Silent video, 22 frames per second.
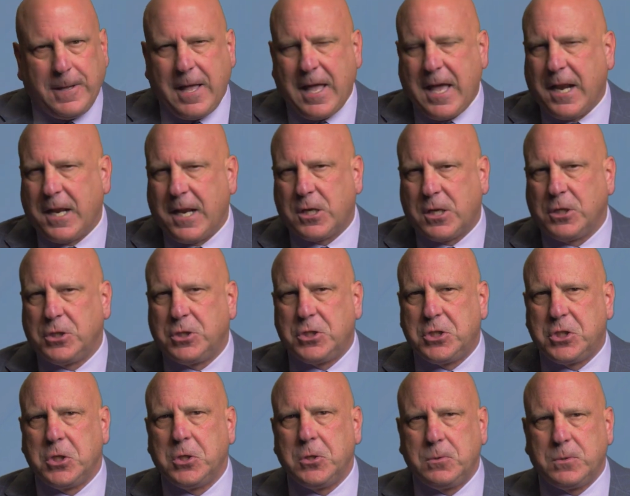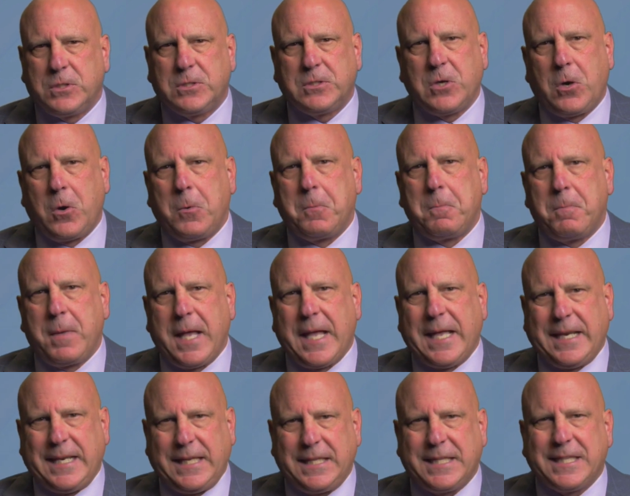and it could do so
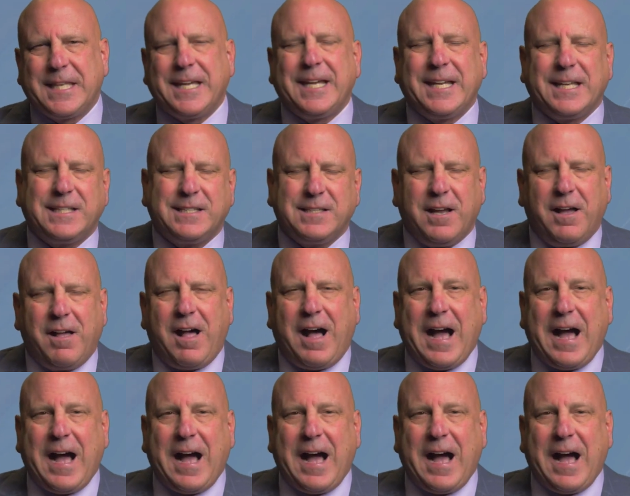many things.